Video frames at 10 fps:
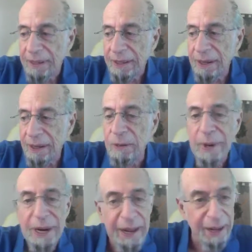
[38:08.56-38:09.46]

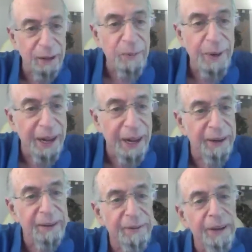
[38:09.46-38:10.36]

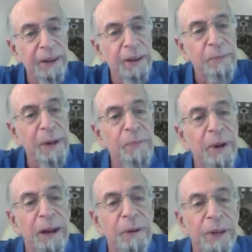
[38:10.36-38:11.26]
illuminating in my
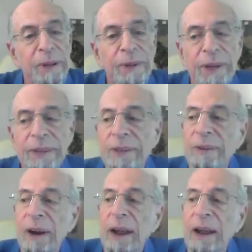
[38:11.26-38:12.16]
mind, what you just
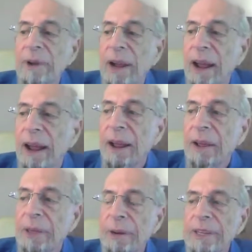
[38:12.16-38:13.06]
described.
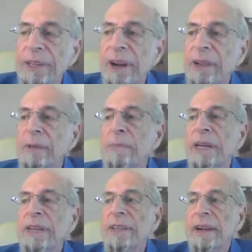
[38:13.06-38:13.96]
There is another
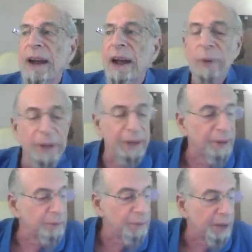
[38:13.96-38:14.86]
piece that I
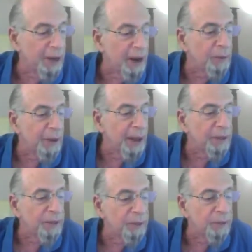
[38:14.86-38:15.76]
would
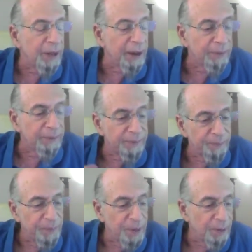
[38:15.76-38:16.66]
like to kind of
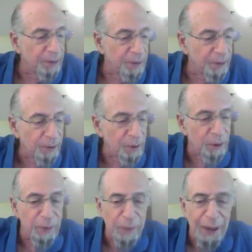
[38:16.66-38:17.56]
throw
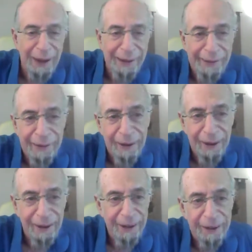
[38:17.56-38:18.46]
in the pot here,
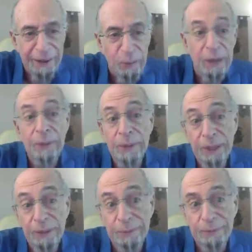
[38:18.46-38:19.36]
and you're welcome
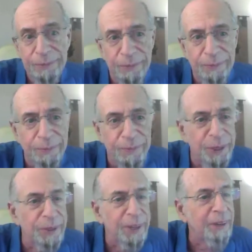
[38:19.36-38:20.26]
to
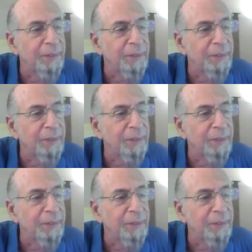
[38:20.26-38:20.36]
use it.